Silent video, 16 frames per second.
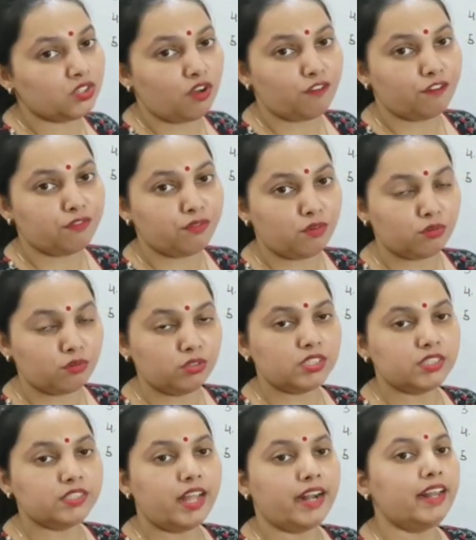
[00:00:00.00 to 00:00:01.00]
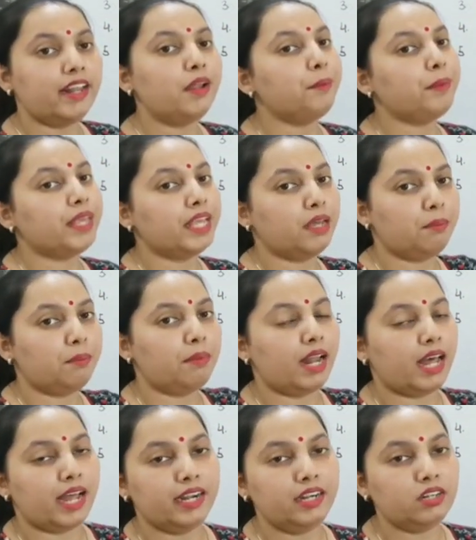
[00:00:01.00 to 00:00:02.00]
of force that are being
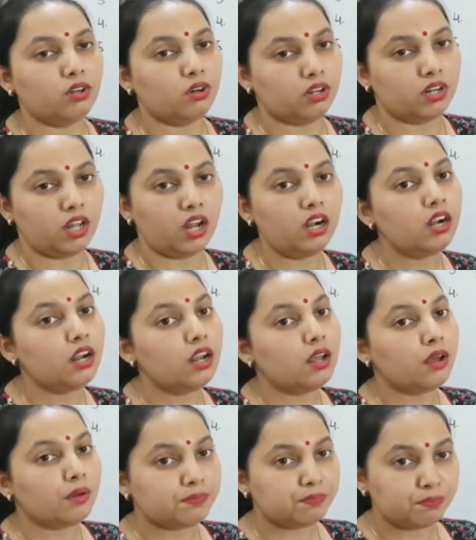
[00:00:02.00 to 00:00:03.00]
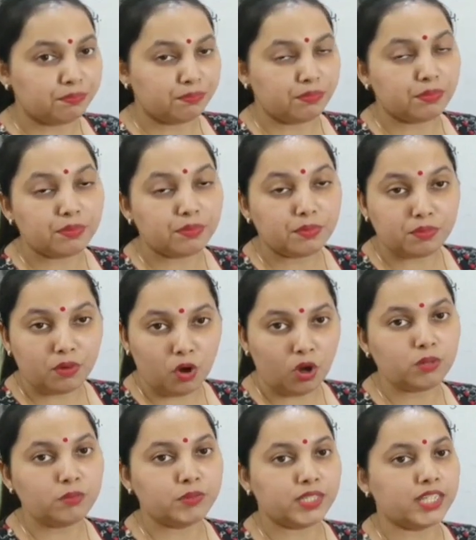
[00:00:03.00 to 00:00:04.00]
applied on our
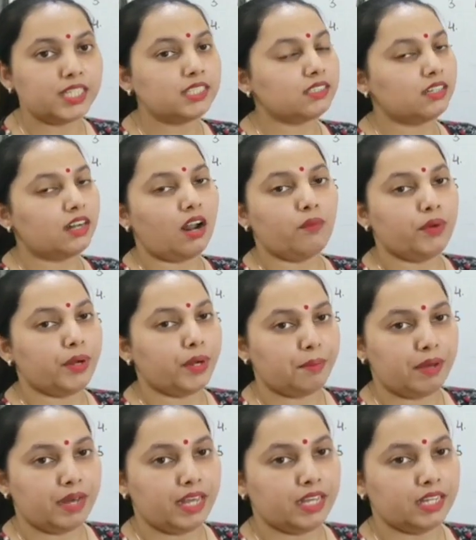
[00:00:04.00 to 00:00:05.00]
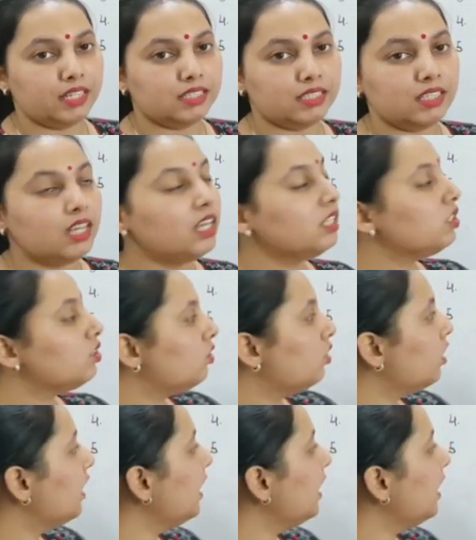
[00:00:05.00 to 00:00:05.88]
objects surrounded by us. So